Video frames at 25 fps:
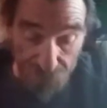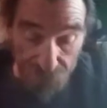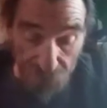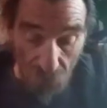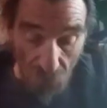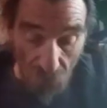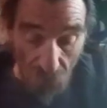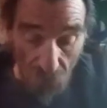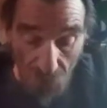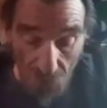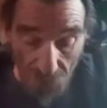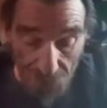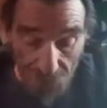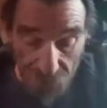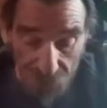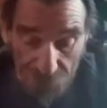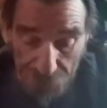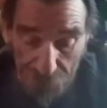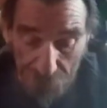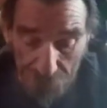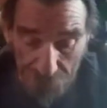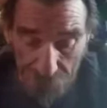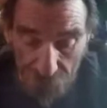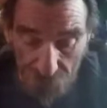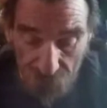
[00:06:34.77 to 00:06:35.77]
all these
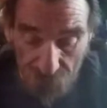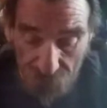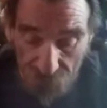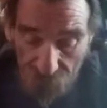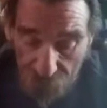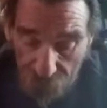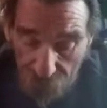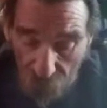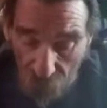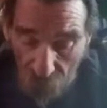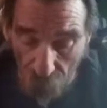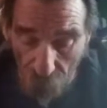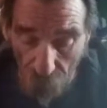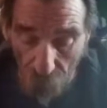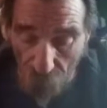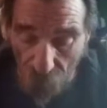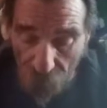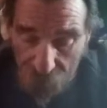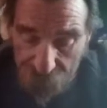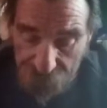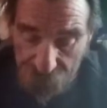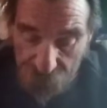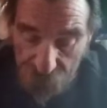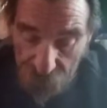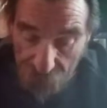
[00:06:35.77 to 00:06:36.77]
people, GMO
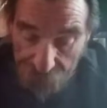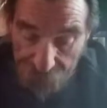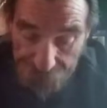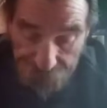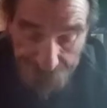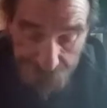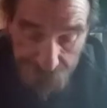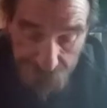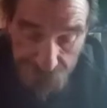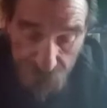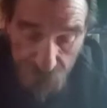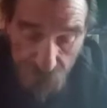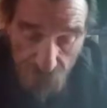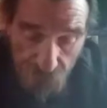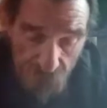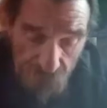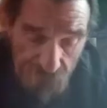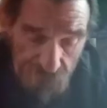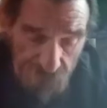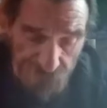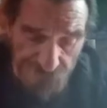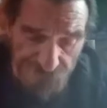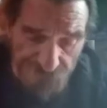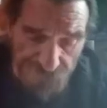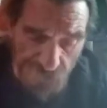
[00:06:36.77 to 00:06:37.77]
Watch,
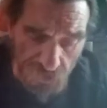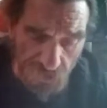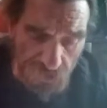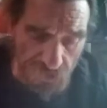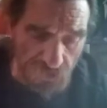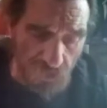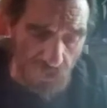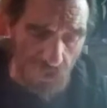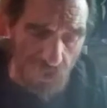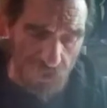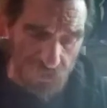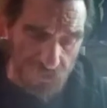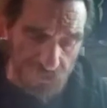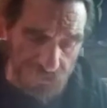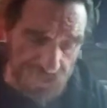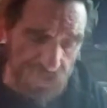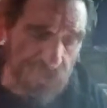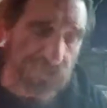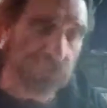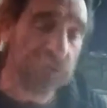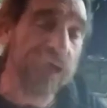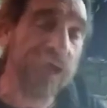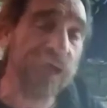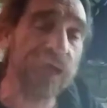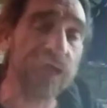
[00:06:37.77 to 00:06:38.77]
the Food and Water, the
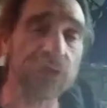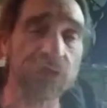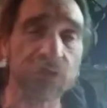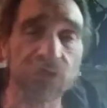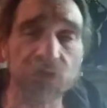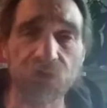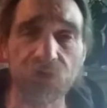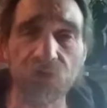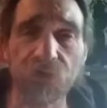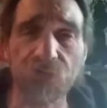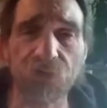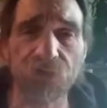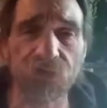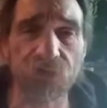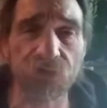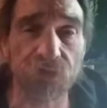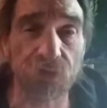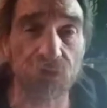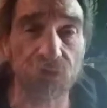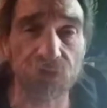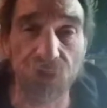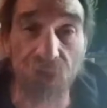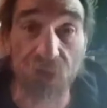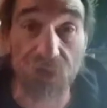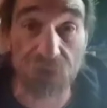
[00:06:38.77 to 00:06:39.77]
Organic Consumers
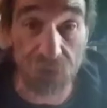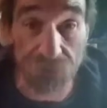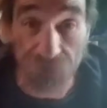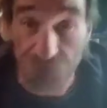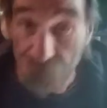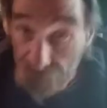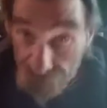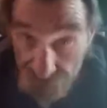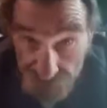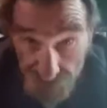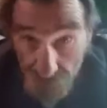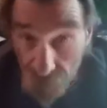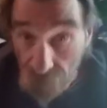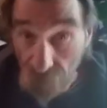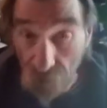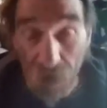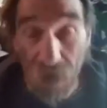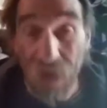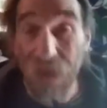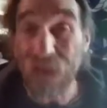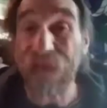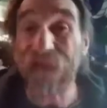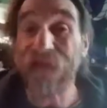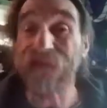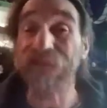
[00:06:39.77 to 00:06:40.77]
Association,
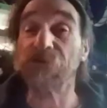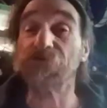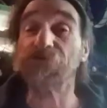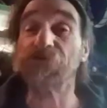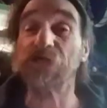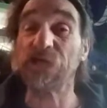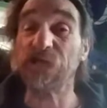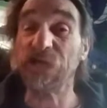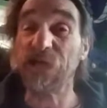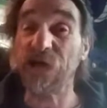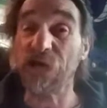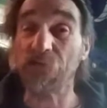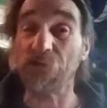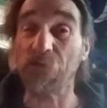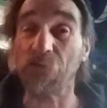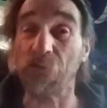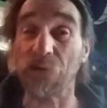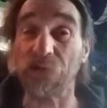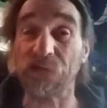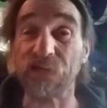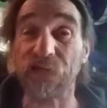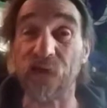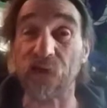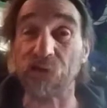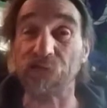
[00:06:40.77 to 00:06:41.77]
and there's another
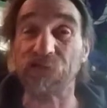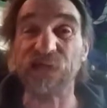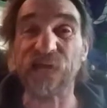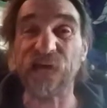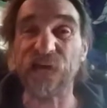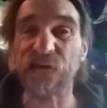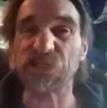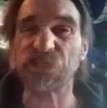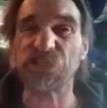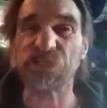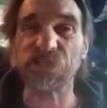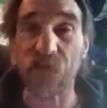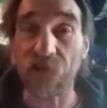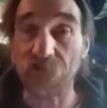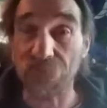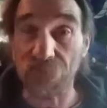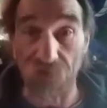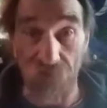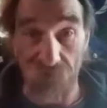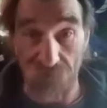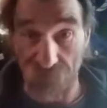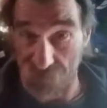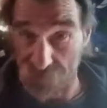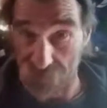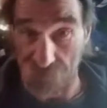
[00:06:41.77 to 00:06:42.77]
one now, Next
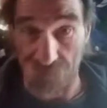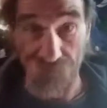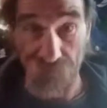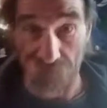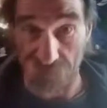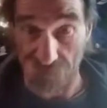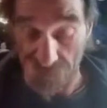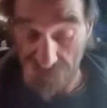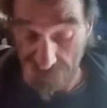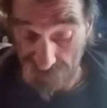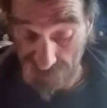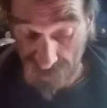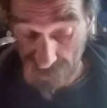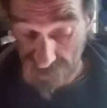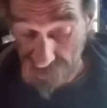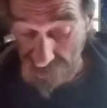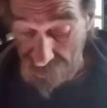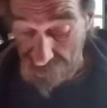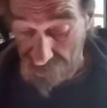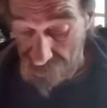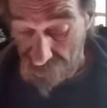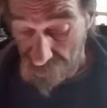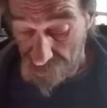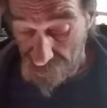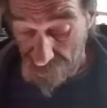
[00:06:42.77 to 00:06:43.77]
7 or something like that.
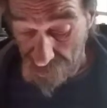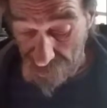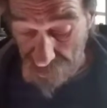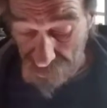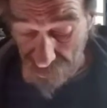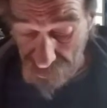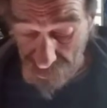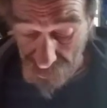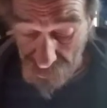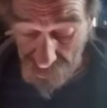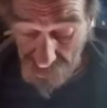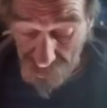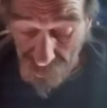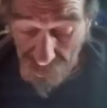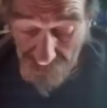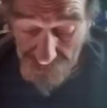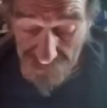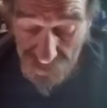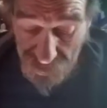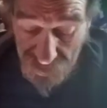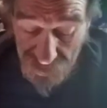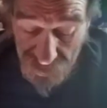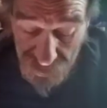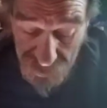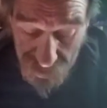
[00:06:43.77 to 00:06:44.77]

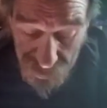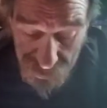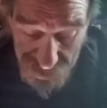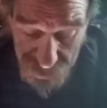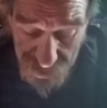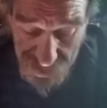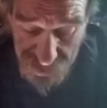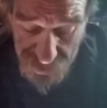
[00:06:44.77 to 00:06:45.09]
But it just